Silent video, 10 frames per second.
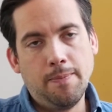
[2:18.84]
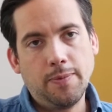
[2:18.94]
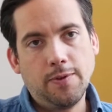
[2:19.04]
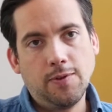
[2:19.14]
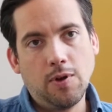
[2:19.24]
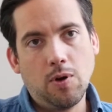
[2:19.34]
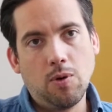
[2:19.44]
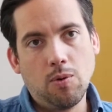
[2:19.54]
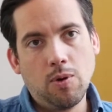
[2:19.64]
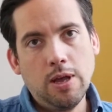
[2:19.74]

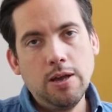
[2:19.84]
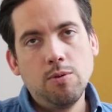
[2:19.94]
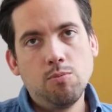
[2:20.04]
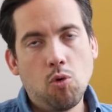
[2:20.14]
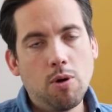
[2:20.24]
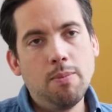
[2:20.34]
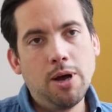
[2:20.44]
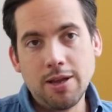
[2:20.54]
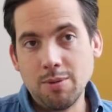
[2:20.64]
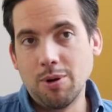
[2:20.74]
So more
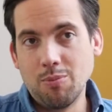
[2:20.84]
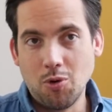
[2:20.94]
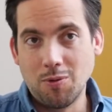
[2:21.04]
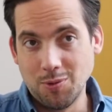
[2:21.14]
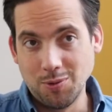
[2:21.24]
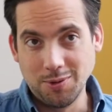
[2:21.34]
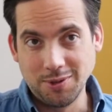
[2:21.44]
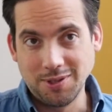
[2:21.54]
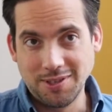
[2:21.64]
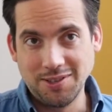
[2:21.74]
money, but more
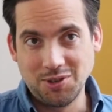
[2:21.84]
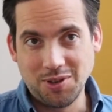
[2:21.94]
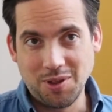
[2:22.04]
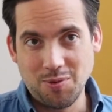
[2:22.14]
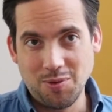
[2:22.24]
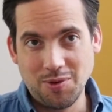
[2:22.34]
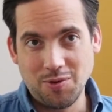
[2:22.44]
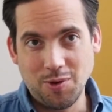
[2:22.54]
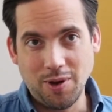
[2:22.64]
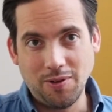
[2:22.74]
rules, essentially, through the
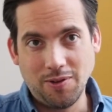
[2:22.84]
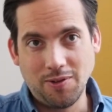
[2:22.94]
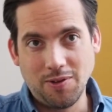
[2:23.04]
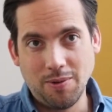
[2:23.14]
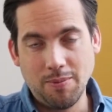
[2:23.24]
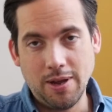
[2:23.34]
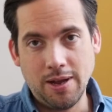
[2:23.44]
treaty system.